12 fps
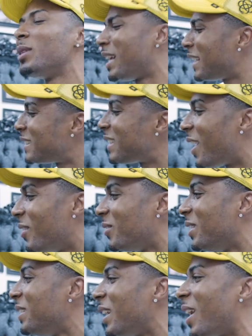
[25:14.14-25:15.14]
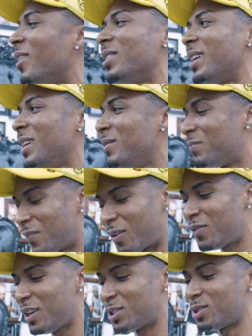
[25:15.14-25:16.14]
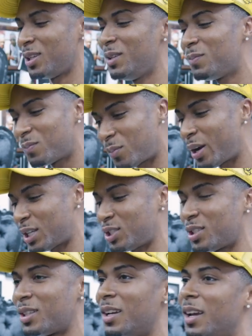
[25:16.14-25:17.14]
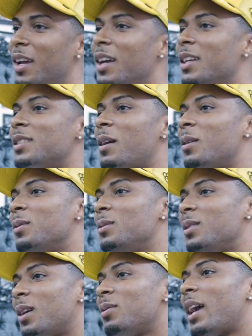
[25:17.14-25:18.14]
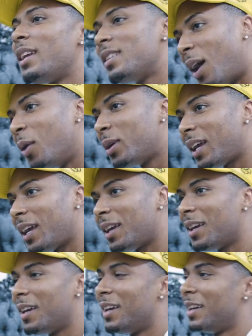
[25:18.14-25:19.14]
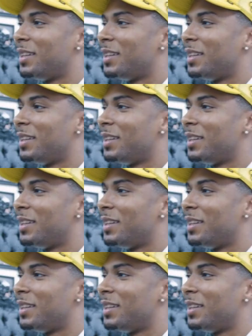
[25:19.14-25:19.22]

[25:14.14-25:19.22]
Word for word: Oh yeah, that's Tony. Yeah, oh yeah, he official. He pressure. So you know they know that.